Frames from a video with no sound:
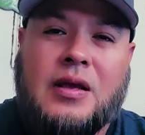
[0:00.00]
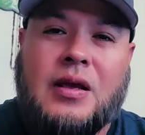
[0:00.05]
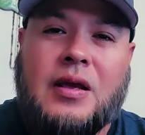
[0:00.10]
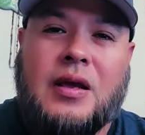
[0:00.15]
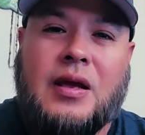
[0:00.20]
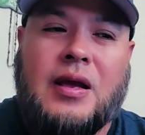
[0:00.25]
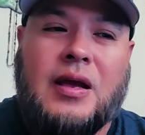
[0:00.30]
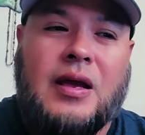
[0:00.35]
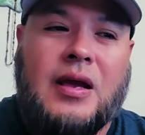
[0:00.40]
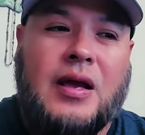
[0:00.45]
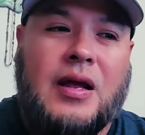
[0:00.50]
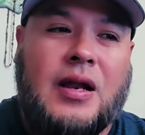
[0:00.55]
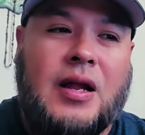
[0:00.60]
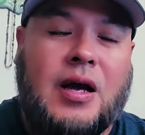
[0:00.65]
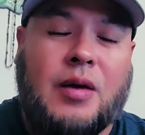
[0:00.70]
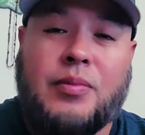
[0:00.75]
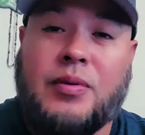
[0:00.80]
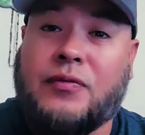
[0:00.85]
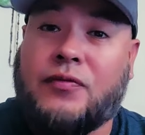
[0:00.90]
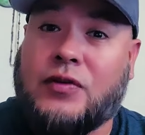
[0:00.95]

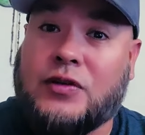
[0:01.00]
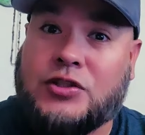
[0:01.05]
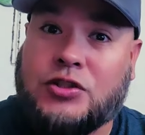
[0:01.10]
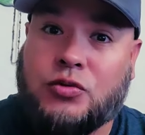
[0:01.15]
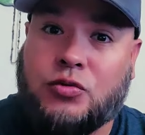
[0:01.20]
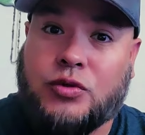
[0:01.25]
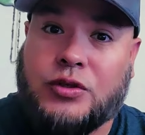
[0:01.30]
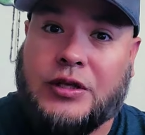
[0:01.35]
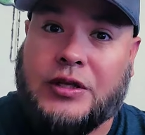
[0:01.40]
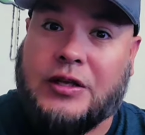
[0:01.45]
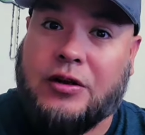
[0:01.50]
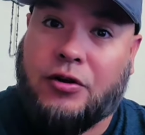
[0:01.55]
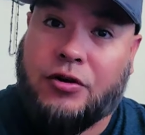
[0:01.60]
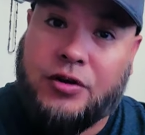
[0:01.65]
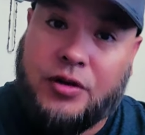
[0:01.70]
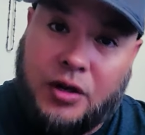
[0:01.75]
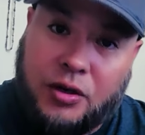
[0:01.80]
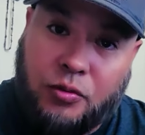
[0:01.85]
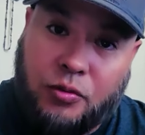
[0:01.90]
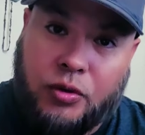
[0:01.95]
and I'll be fishing with the Get
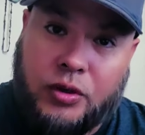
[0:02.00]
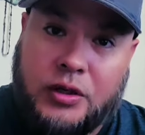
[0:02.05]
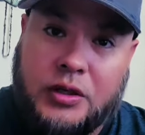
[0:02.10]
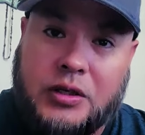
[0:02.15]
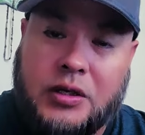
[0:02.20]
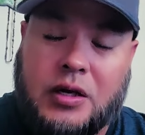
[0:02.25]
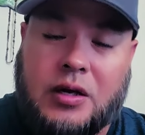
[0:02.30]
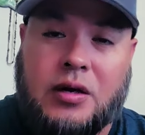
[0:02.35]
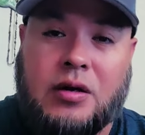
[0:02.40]
Her Done rig.